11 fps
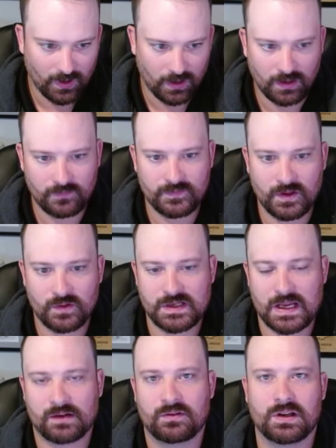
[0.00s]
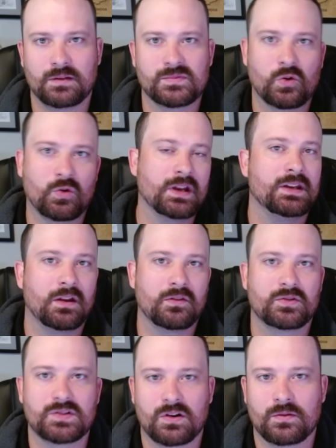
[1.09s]
of those acronyms or any
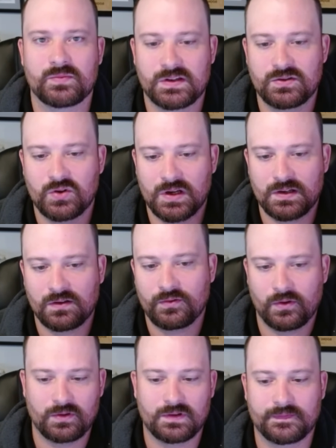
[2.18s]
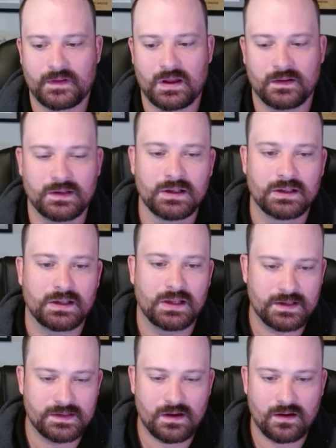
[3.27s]
other terms that you need to clearly define
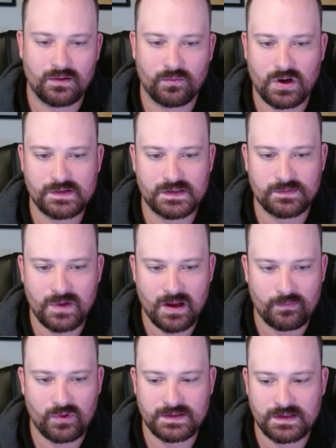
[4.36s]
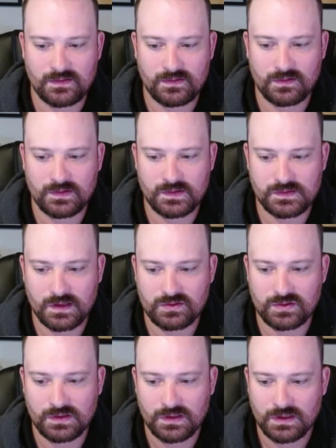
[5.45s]
inside of the process map right down here in this section.